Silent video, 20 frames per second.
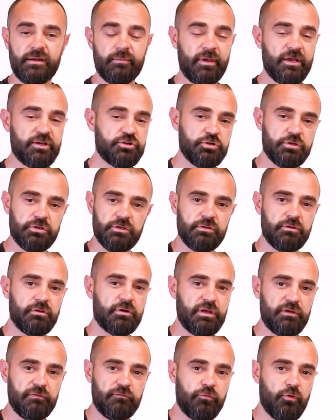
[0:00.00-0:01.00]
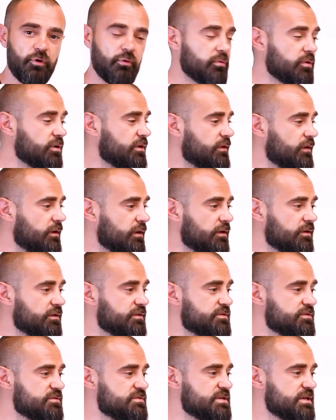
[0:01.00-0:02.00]
and I'm actually looking forward
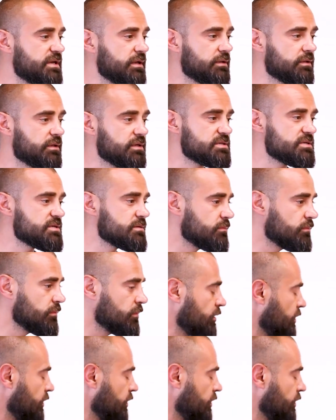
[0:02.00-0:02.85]
to seeing this.